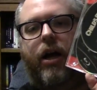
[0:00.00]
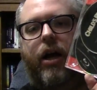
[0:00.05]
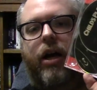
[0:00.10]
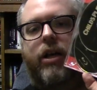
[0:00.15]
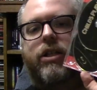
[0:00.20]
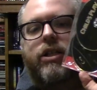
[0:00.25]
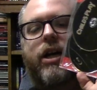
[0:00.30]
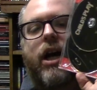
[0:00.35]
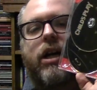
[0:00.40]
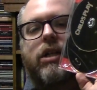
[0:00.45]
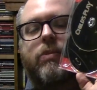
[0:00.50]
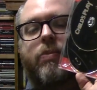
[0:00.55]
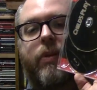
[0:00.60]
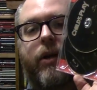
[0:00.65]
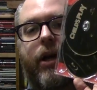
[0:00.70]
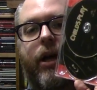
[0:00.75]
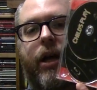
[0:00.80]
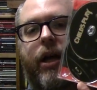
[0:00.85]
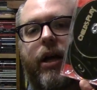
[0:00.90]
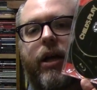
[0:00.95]
uh, Child's
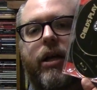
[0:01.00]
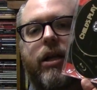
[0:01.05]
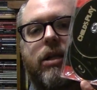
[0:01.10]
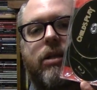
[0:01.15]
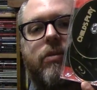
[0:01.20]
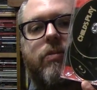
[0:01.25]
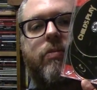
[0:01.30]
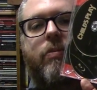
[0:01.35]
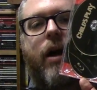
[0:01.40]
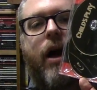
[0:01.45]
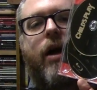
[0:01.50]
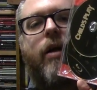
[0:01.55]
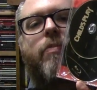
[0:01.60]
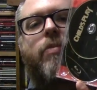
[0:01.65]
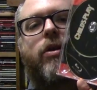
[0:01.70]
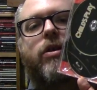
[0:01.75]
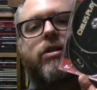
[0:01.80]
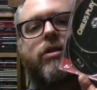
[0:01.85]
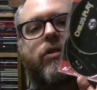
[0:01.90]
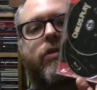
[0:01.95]
Play is my
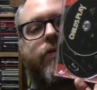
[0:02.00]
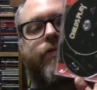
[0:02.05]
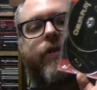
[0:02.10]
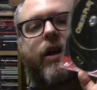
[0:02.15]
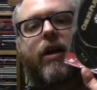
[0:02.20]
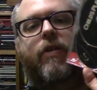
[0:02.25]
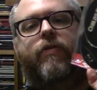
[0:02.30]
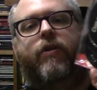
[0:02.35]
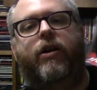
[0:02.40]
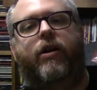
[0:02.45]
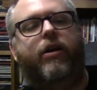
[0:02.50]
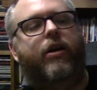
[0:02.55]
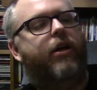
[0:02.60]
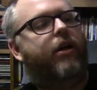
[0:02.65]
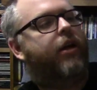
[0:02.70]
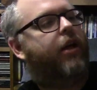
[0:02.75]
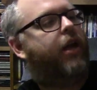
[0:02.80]
personal favorite,